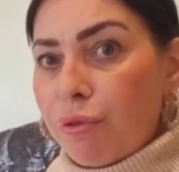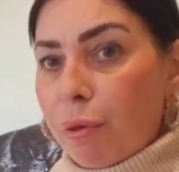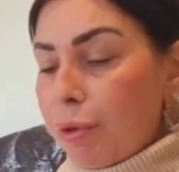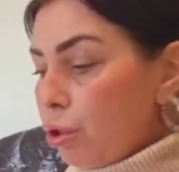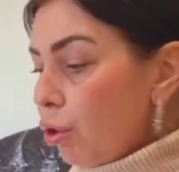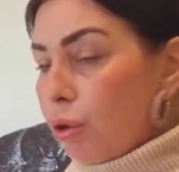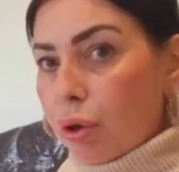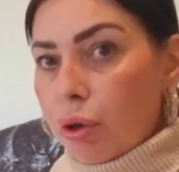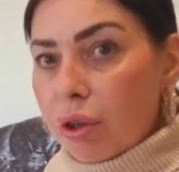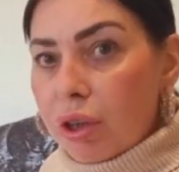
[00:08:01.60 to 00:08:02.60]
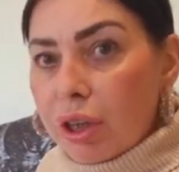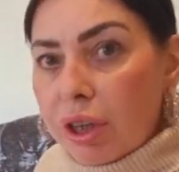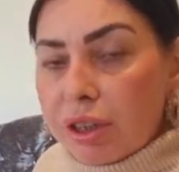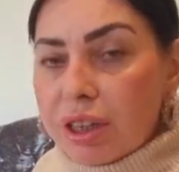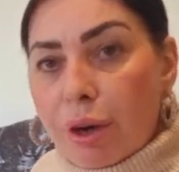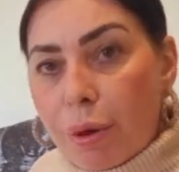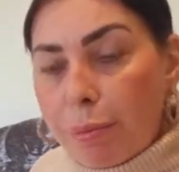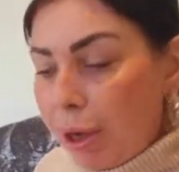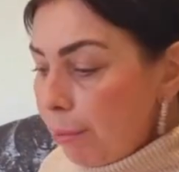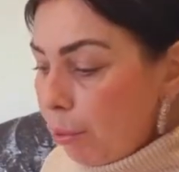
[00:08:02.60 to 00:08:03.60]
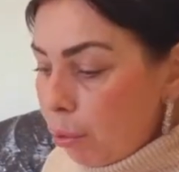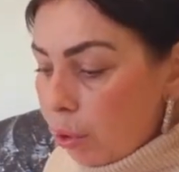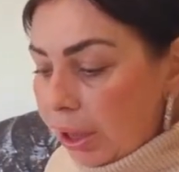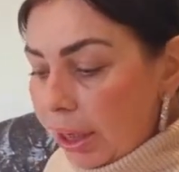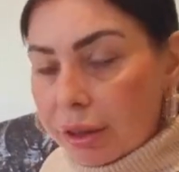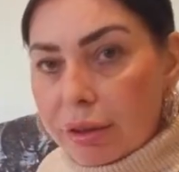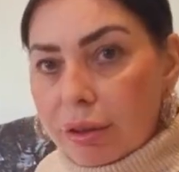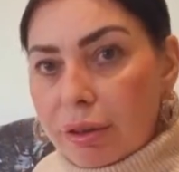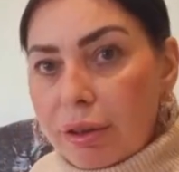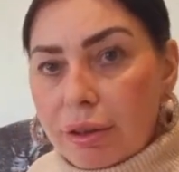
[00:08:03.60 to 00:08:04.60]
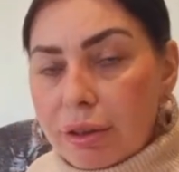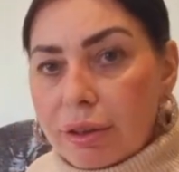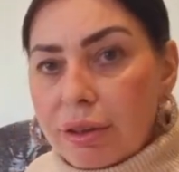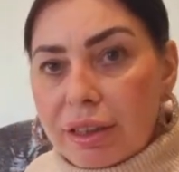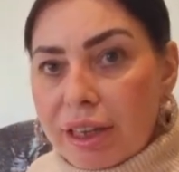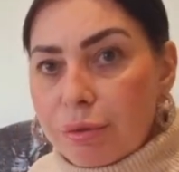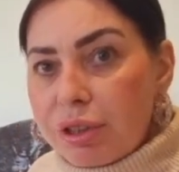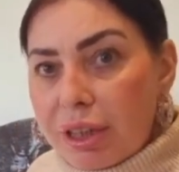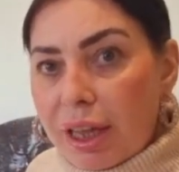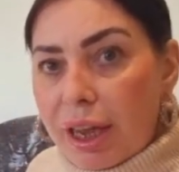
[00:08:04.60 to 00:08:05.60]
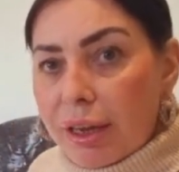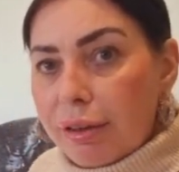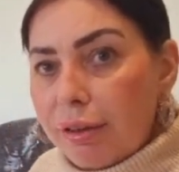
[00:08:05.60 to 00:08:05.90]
from the door, so when people walk in, they don't see that.